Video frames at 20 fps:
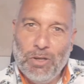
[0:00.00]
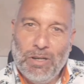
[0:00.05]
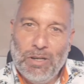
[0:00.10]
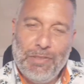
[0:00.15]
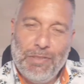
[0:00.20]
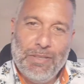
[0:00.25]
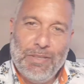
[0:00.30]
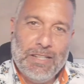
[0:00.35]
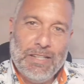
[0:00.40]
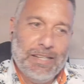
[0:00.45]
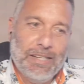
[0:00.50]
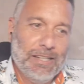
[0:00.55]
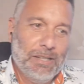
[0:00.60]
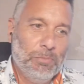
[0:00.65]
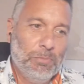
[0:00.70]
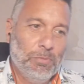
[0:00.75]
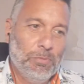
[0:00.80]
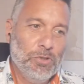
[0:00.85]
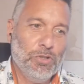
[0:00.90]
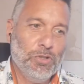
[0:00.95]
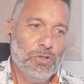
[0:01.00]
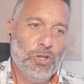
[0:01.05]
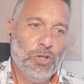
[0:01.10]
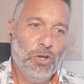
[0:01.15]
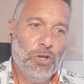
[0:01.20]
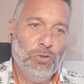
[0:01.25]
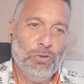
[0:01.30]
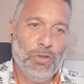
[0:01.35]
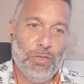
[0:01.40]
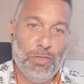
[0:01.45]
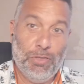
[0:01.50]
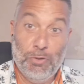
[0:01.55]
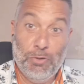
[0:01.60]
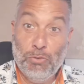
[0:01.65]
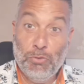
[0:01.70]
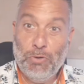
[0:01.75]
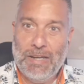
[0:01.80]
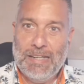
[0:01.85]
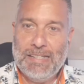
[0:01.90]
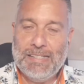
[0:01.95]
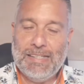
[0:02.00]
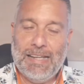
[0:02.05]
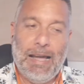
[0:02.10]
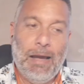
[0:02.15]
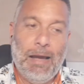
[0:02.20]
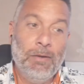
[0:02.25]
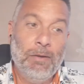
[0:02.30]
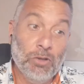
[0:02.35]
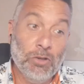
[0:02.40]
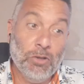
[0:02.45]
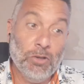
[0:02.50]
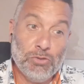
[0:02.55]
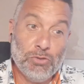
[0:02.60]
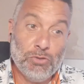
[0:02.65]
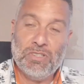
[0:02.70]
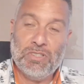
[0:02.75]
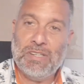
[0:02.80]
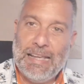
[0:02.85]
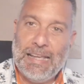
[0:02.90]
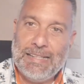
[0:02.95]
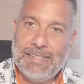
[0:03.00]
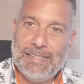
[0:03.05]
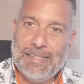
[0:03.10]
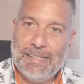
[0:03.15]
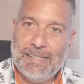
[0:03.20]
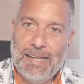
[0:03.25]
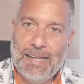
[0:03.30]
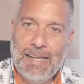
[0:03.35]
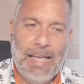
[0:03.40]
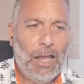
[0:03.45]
and I think we should go through it. I'm going to translate it.